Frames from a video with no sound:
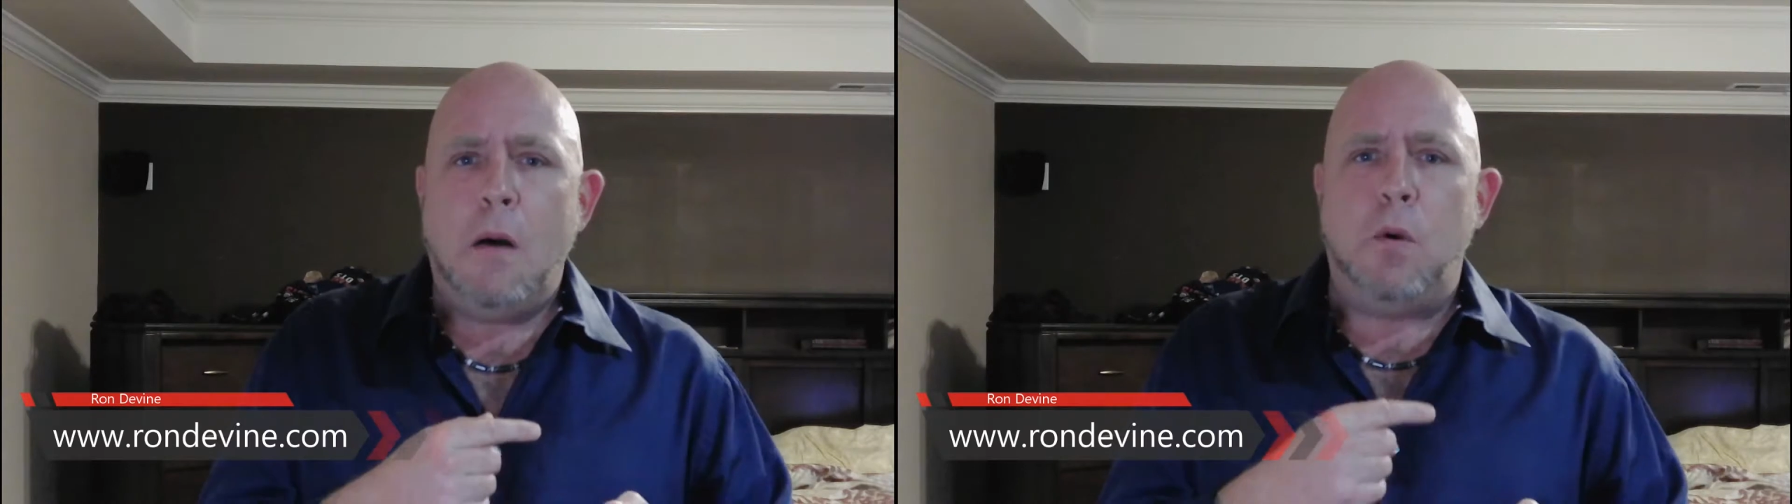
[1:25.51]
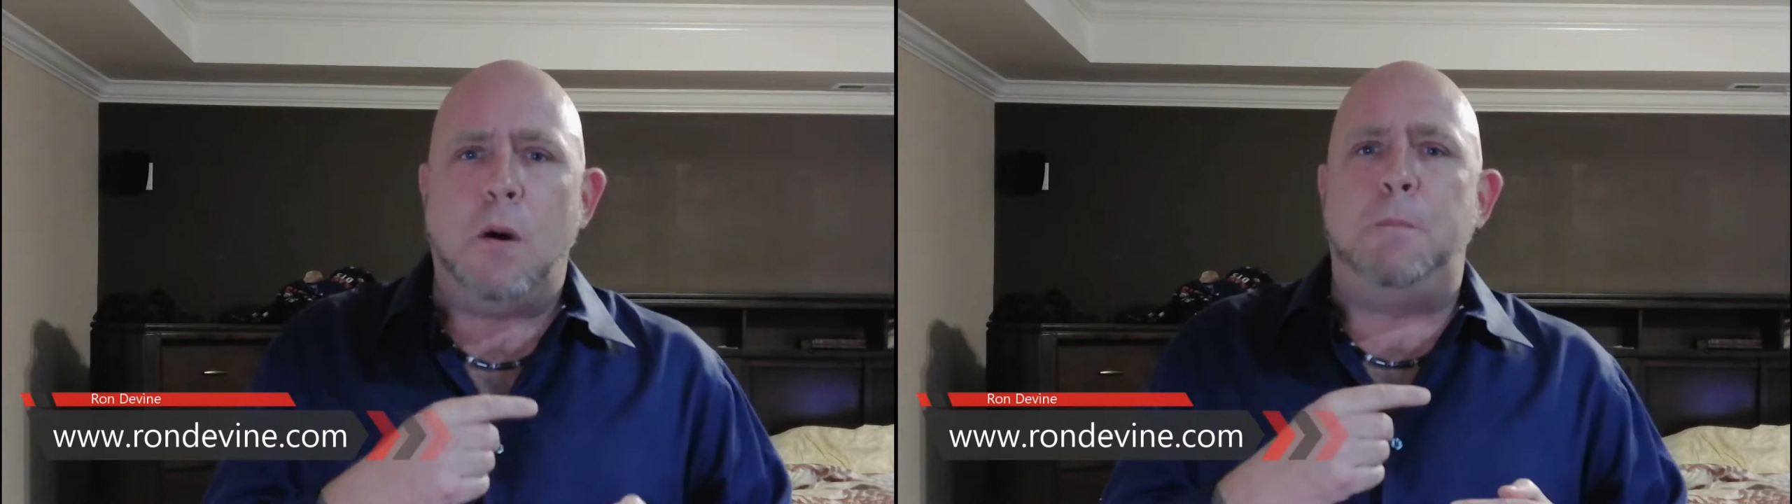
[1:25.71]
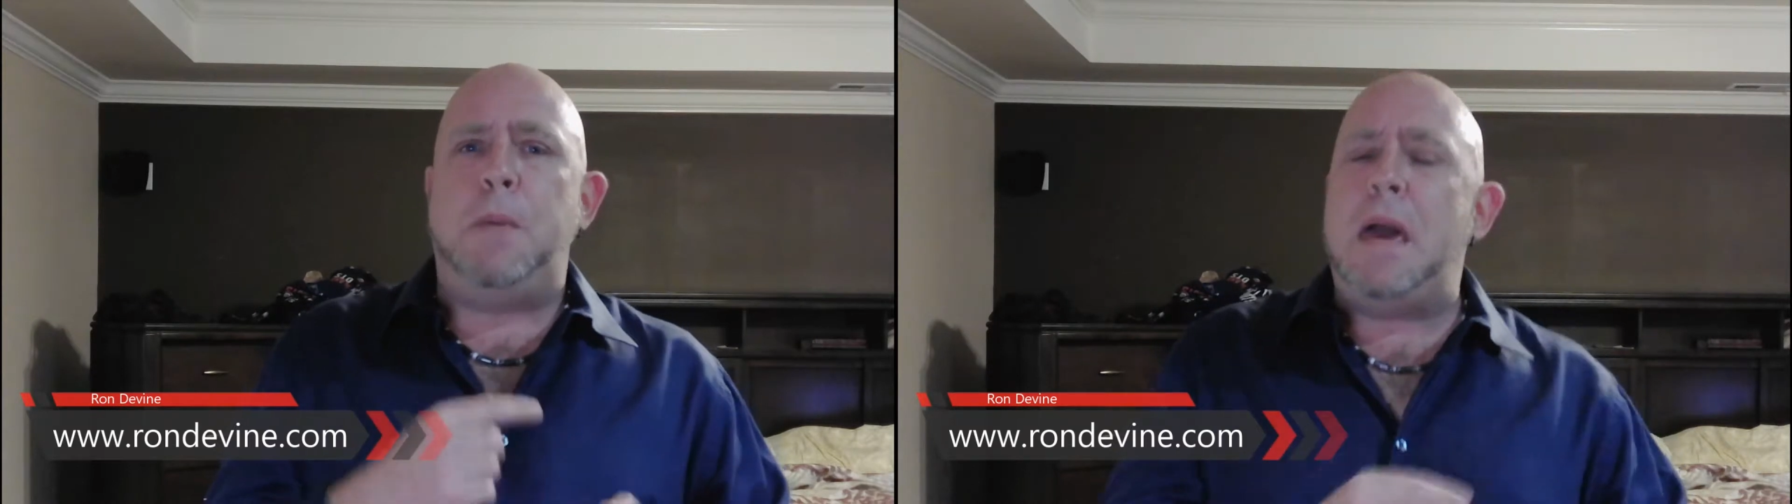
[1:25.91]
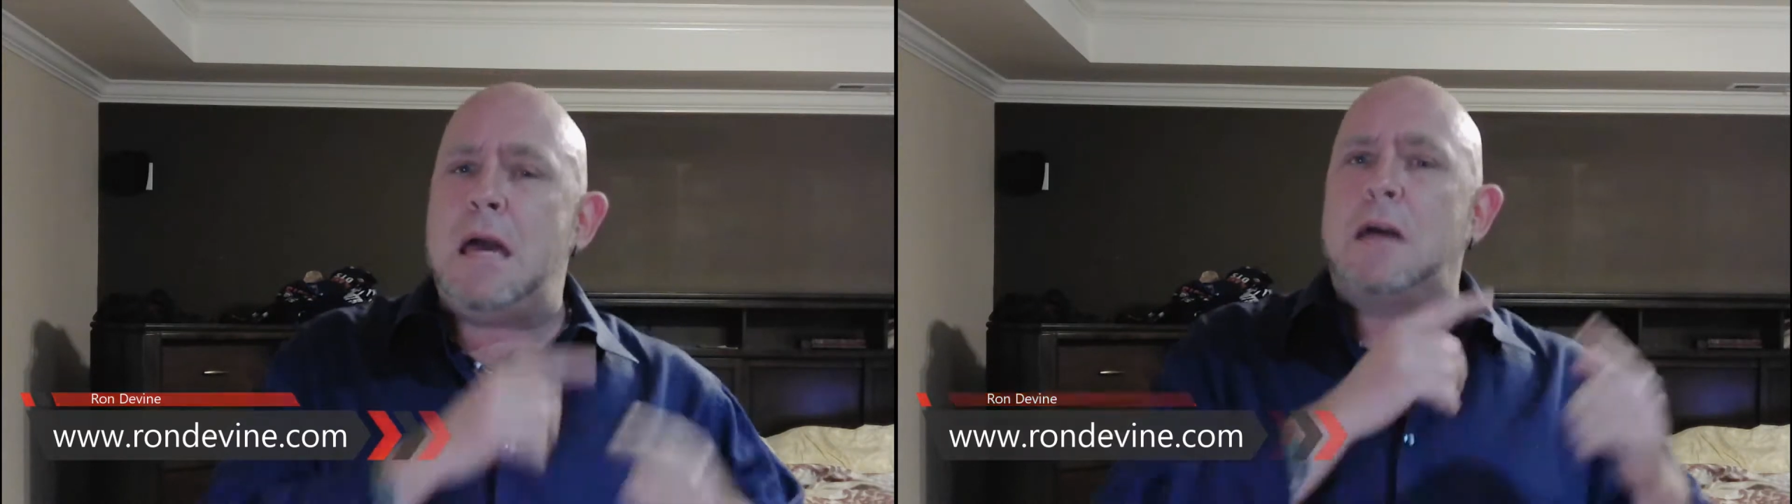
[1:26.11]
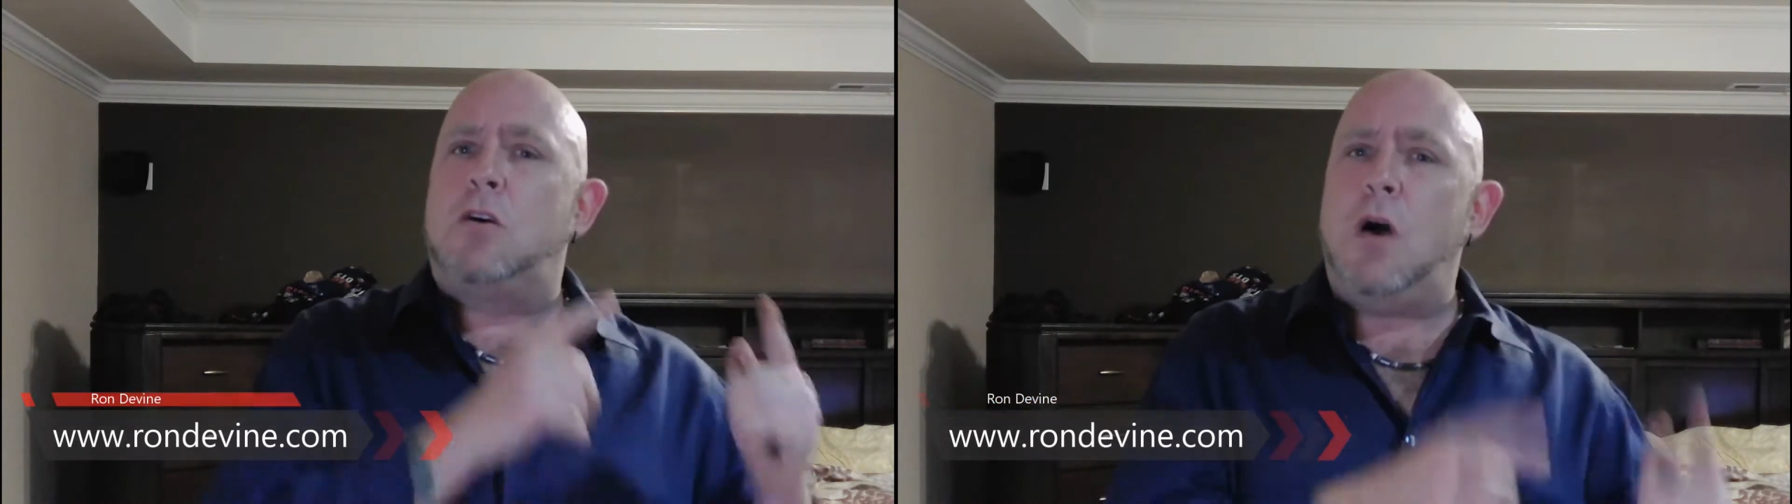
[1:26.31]
with
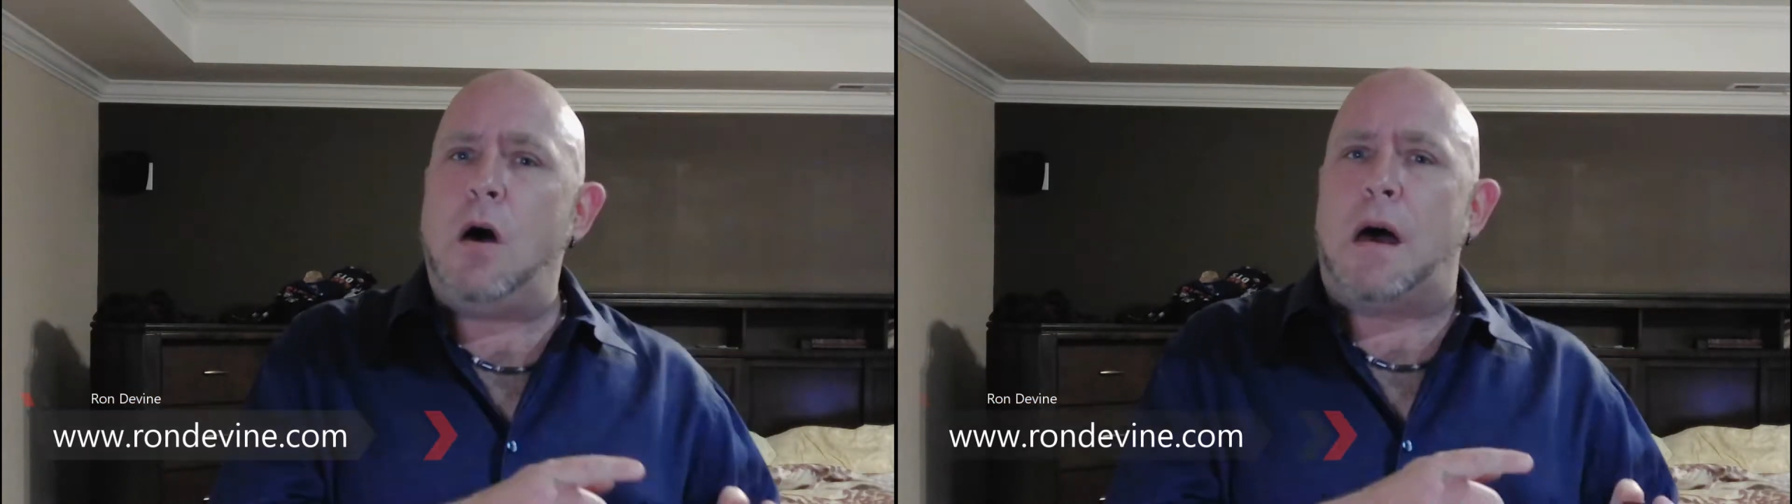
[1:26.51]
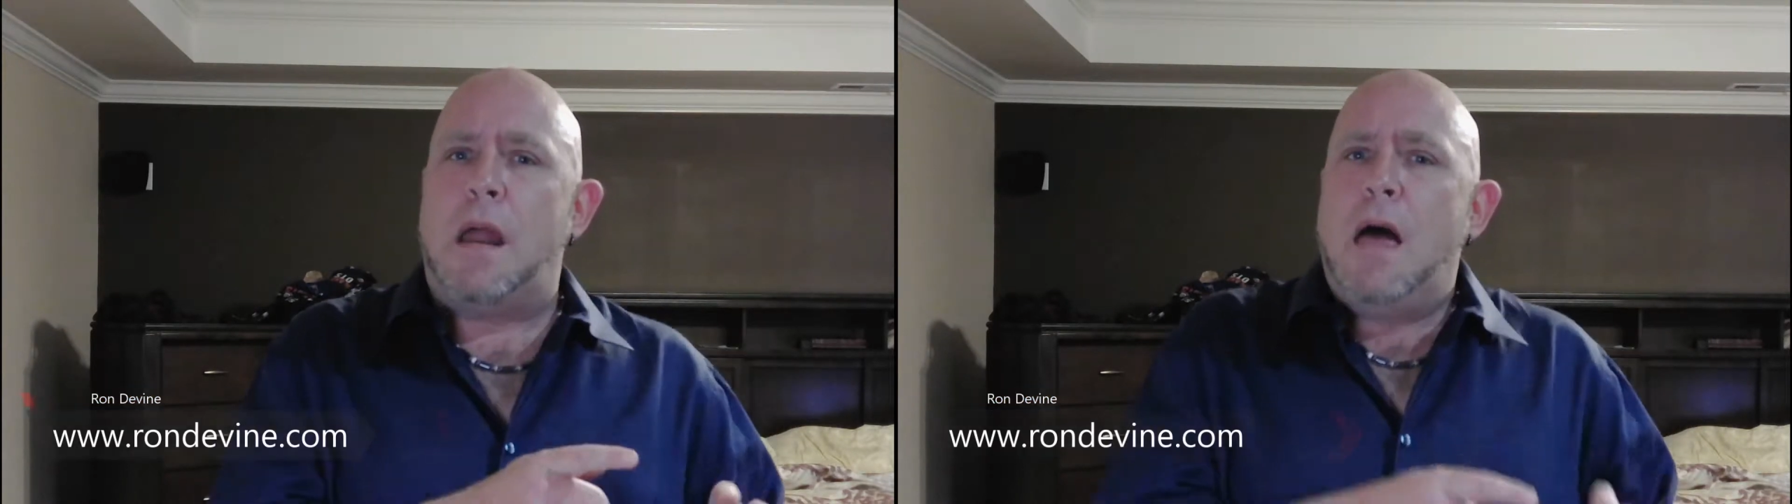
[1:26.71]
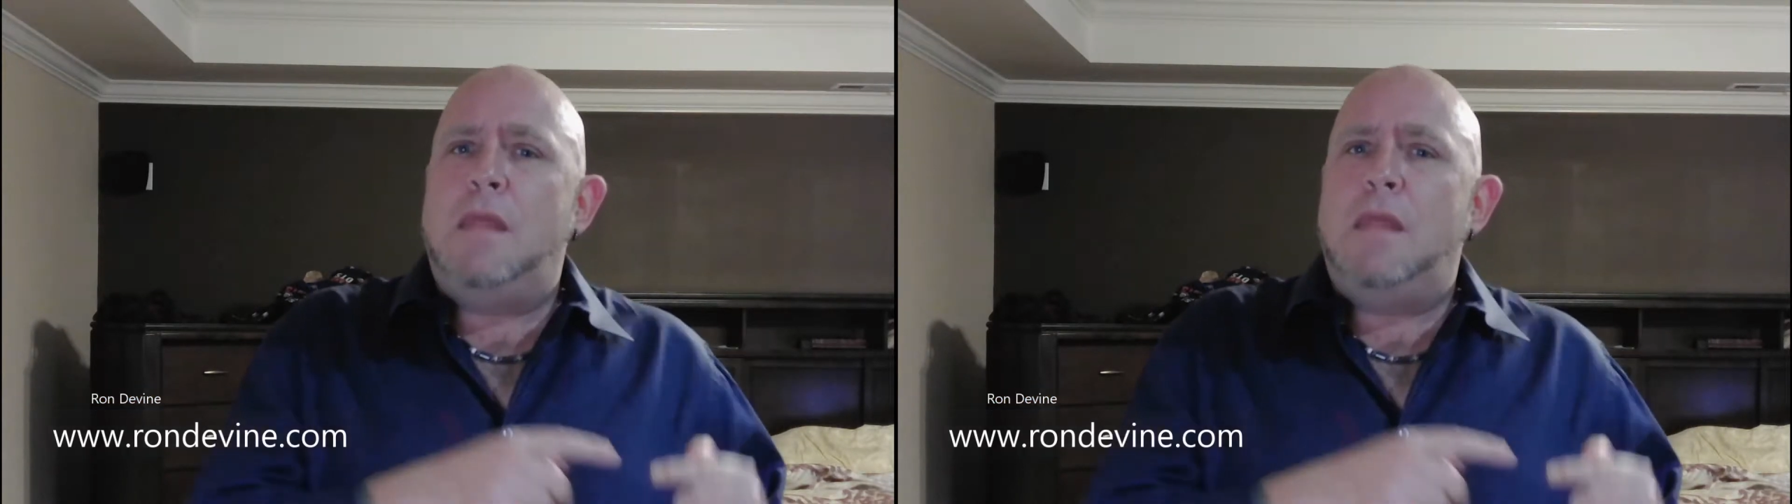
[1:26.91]
being good.